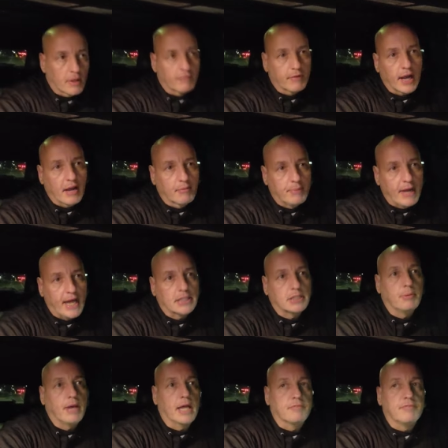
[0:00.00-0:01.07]
if I have back
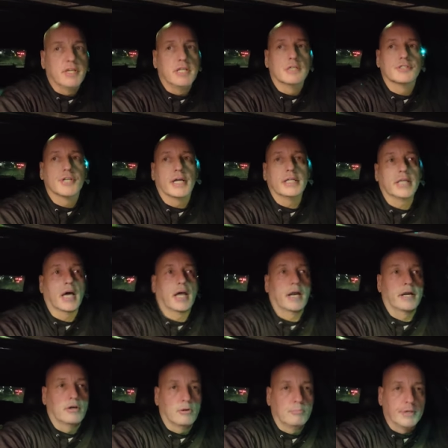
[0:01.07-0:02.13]
to back videos like that,
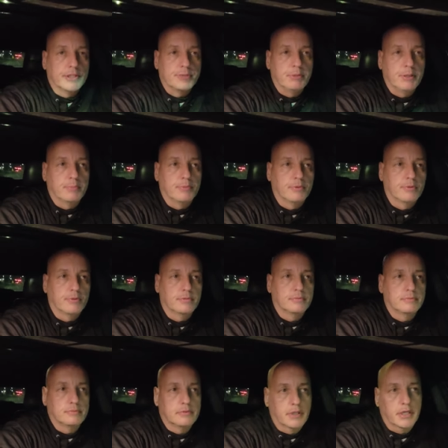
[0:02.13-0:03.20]
I know a bunch of
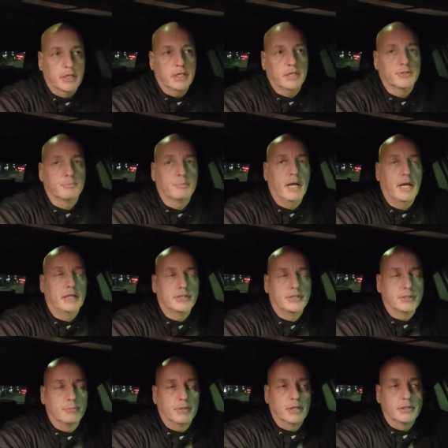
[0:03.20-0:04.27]
people are going to get their
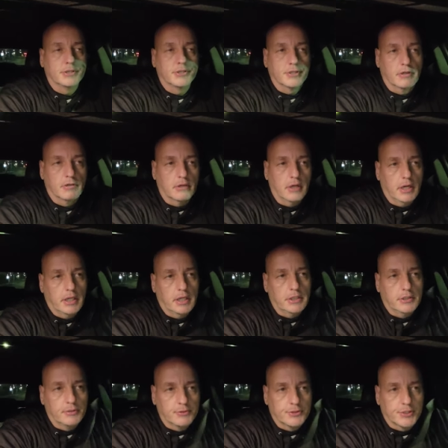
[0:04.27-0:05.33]
panties in a bunch. So I
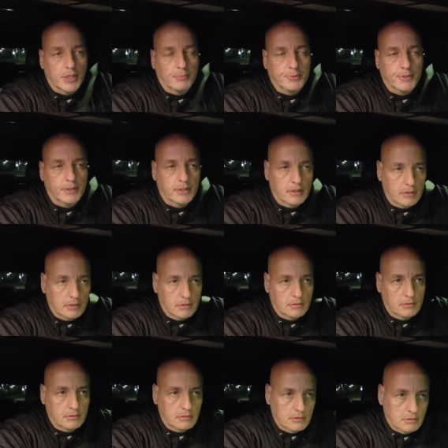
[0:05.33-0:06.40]
need to do something that
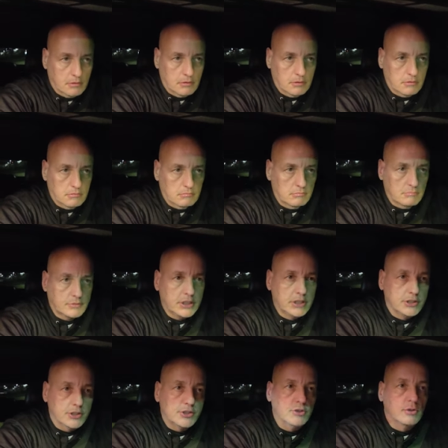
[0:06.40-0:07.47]

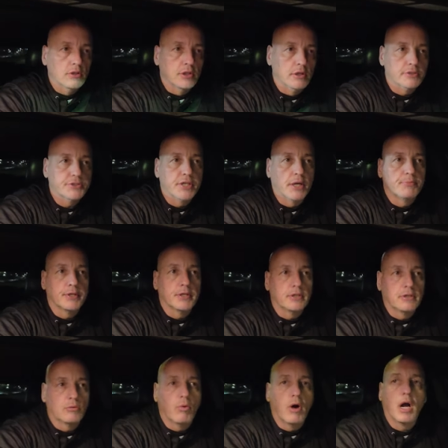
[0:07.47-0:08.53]
teaches you a little something.
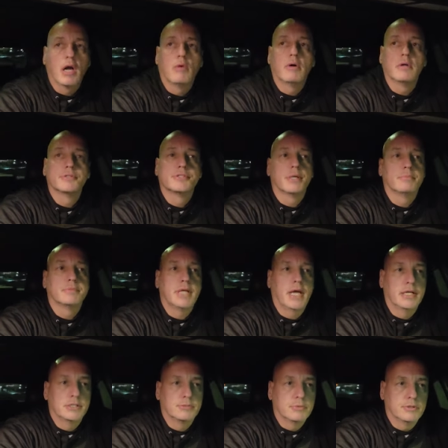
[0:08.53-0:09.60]
You can walk away with something
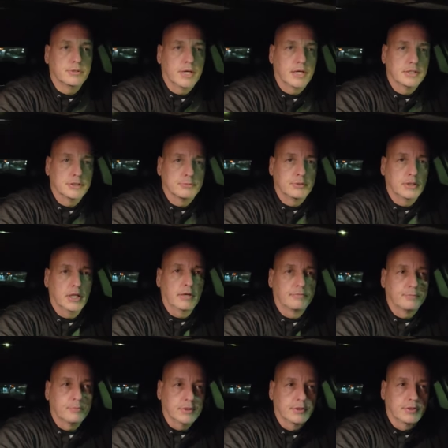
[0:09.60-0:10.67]
tangible and not just be
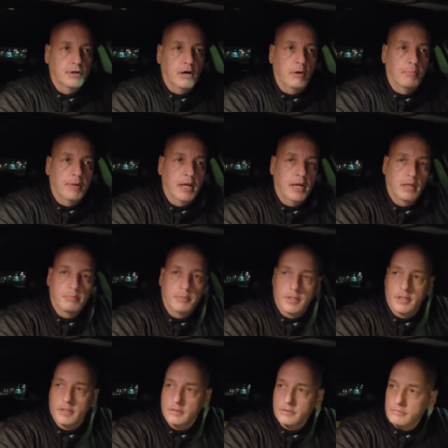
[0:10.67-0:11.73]
left with, oh man, I've
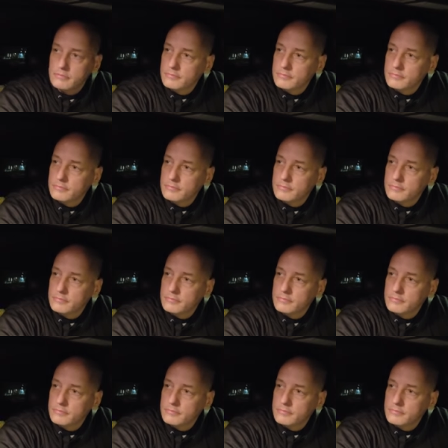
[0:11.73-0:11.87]
been a